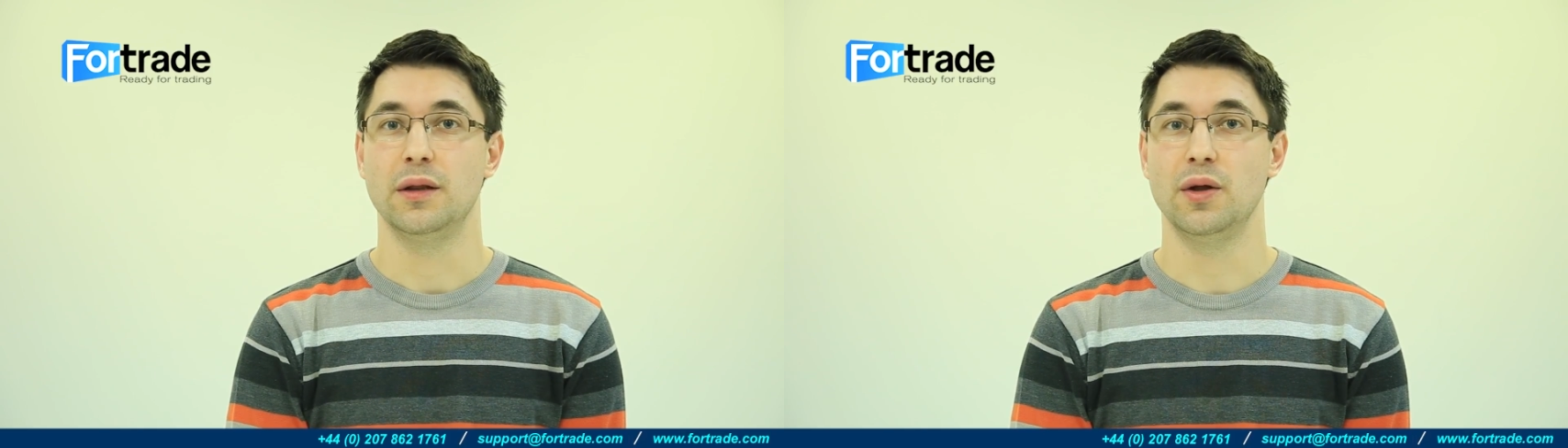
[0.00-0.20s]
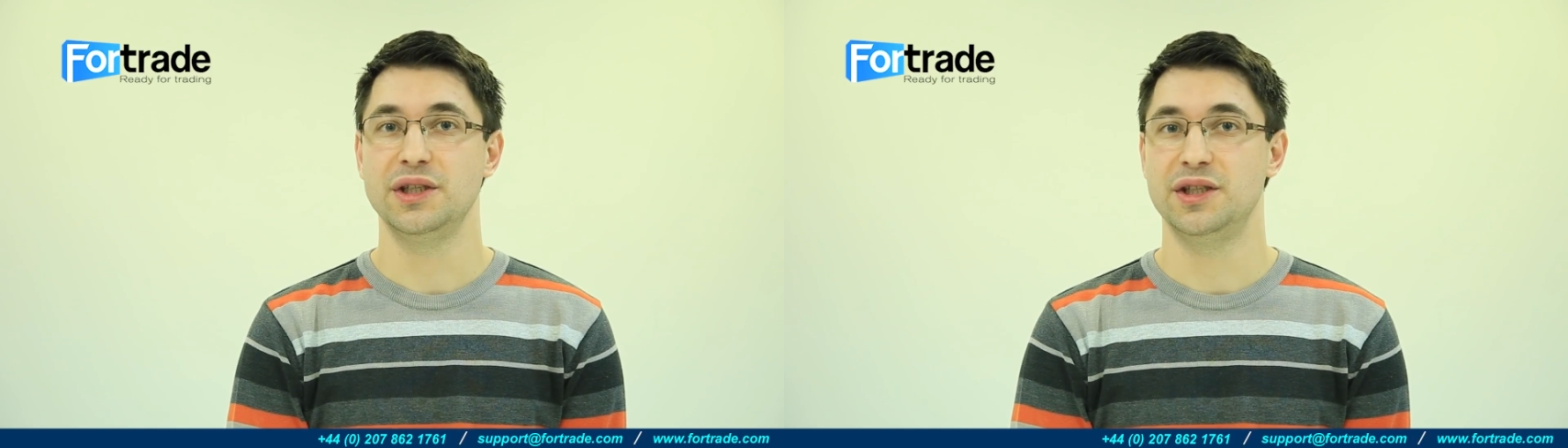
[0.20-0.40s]

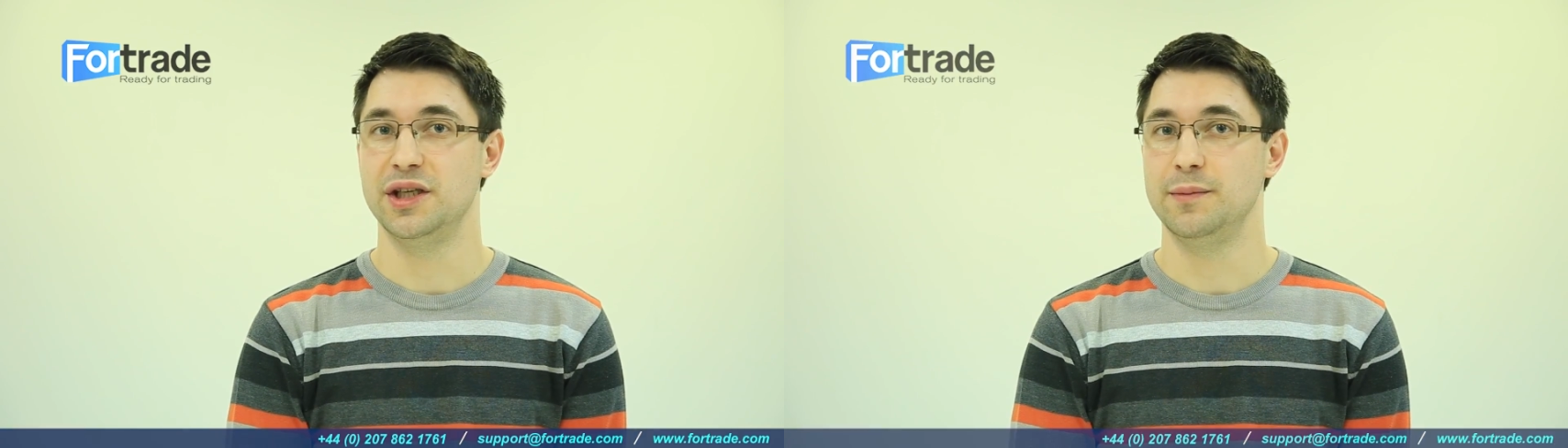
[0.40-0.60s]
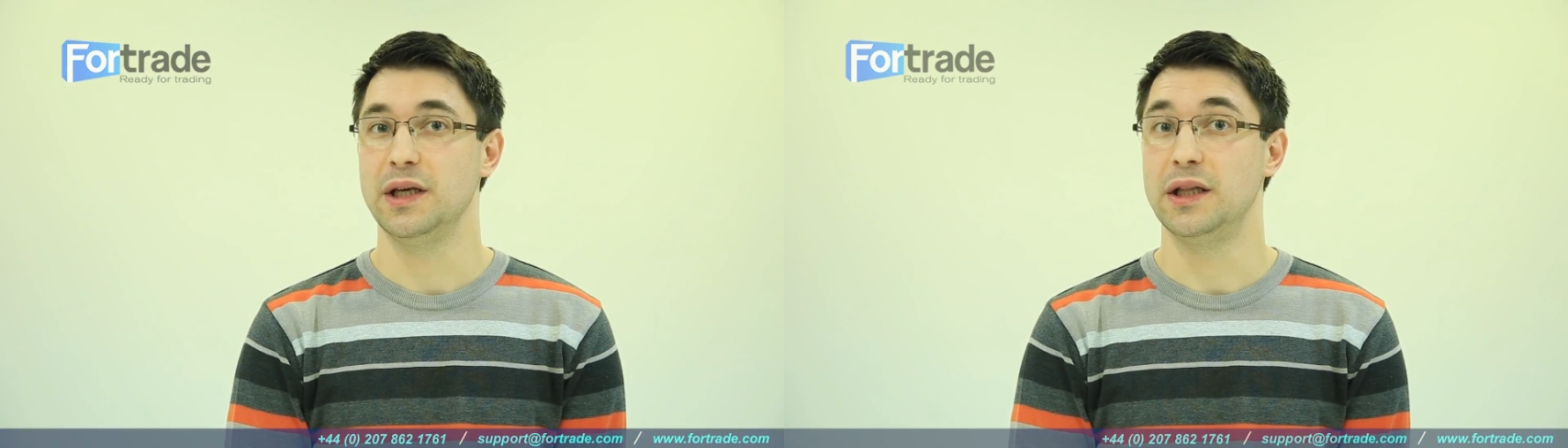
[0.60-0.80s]

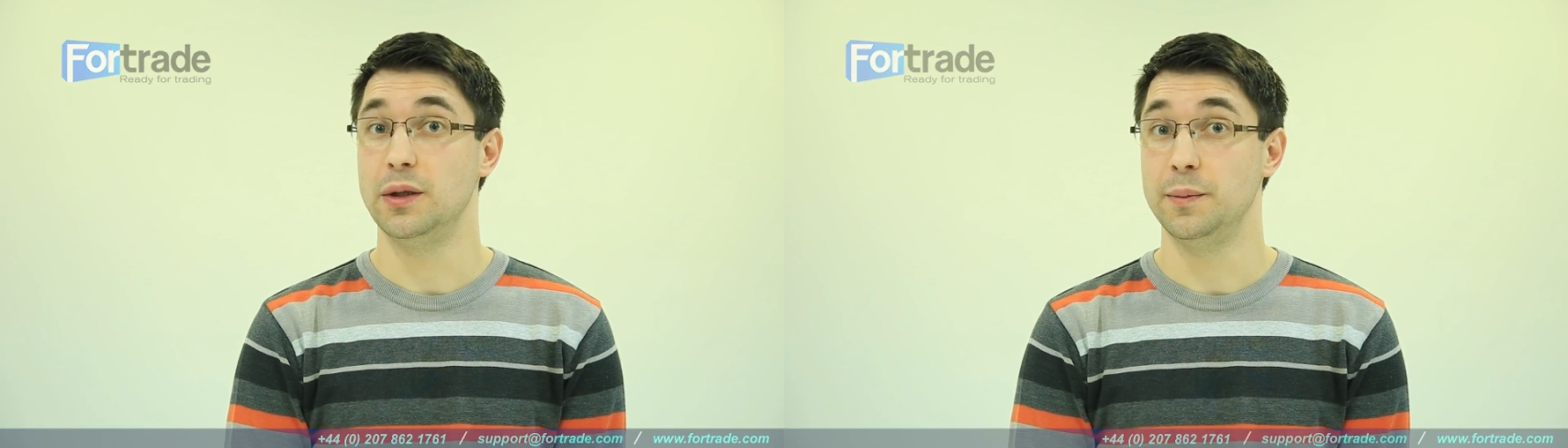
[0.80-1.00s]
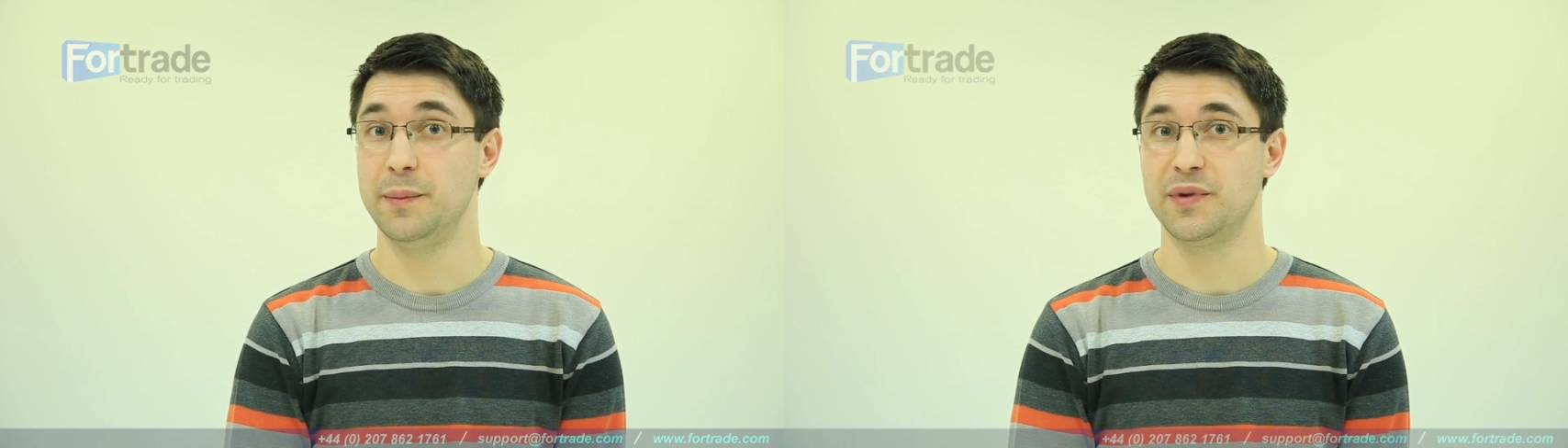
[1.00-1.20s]
long-term
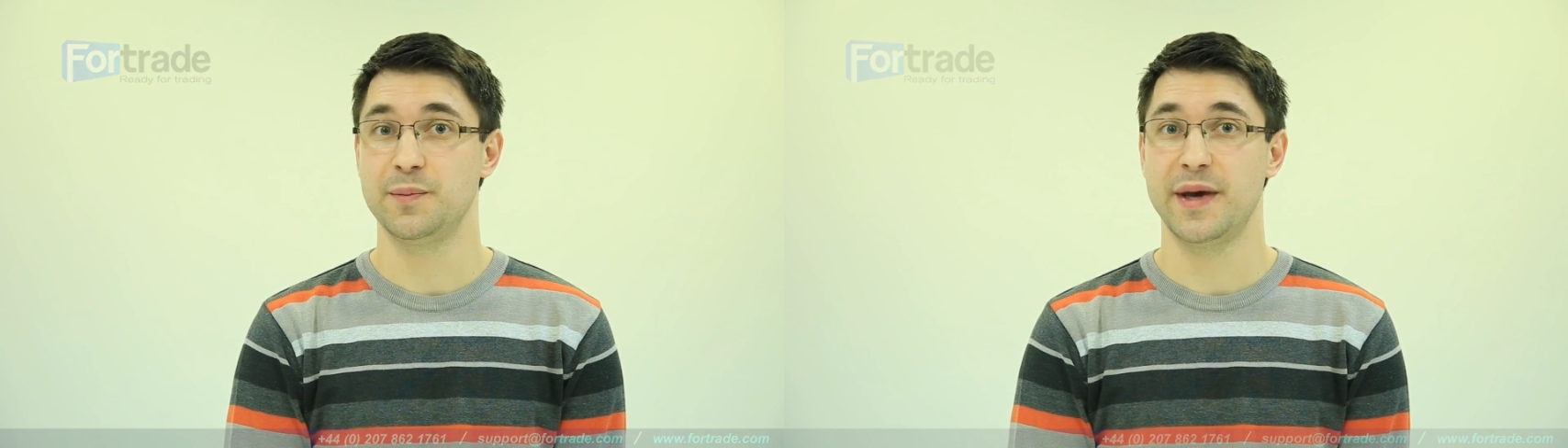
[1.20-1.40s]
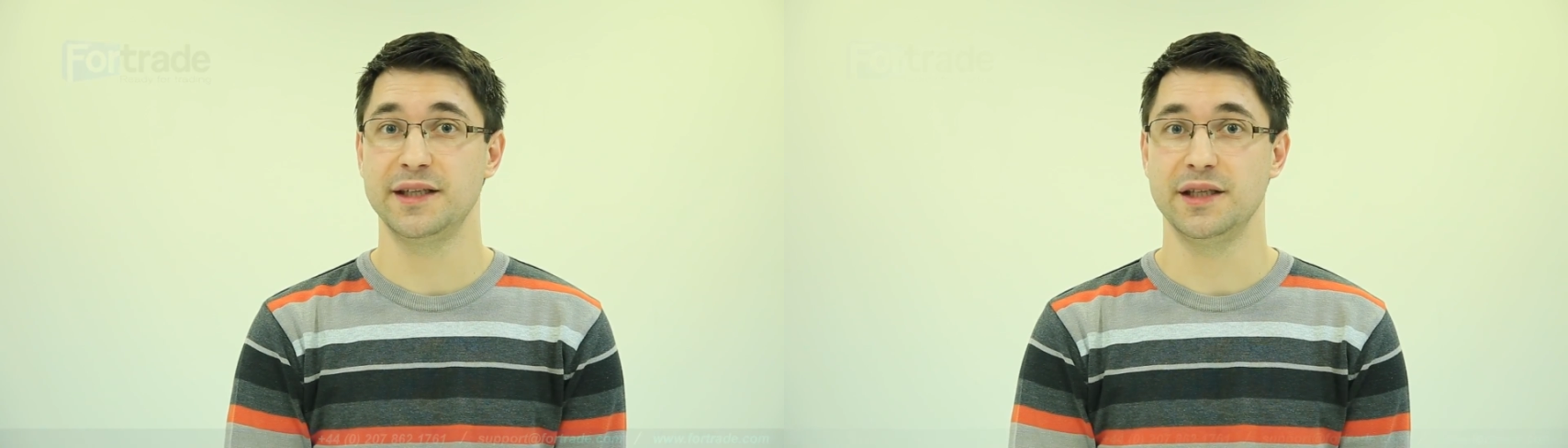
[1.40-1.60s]
gloomy
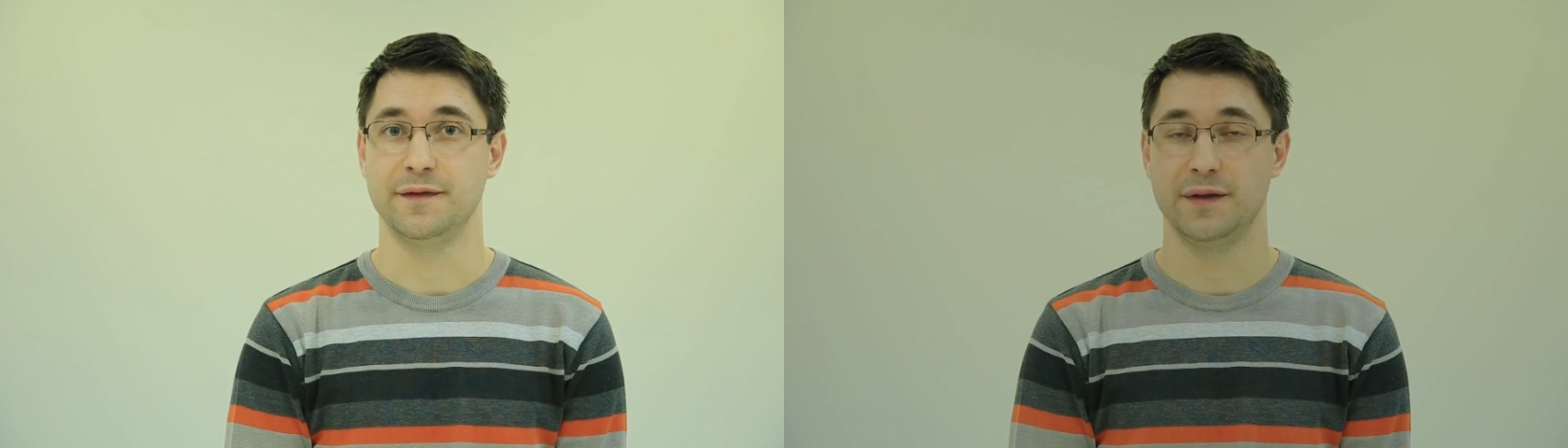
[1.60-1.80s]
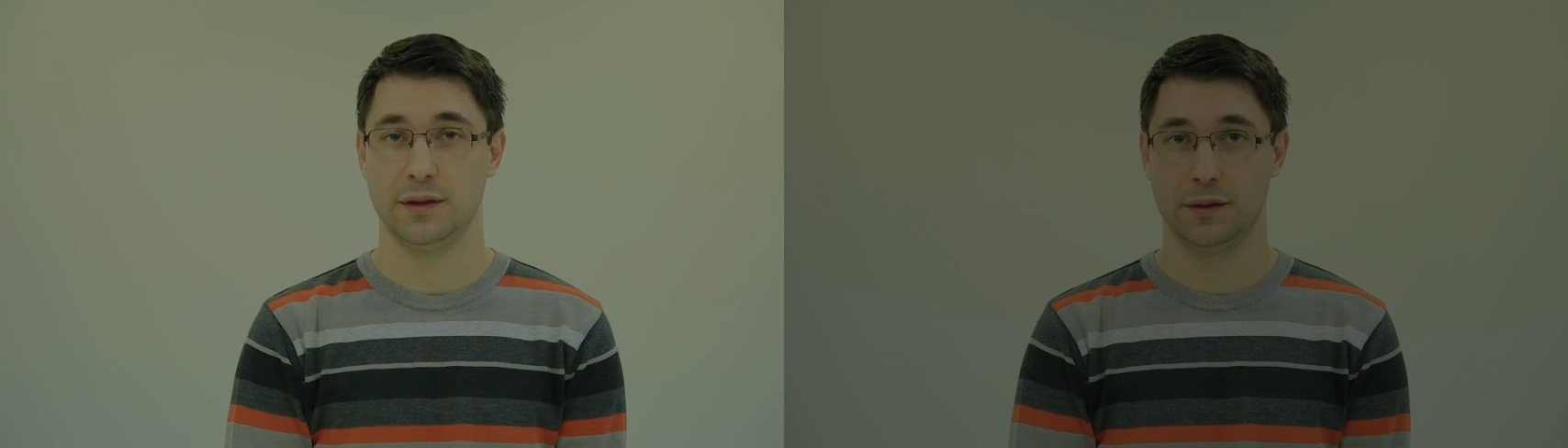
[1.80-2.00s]
perspective.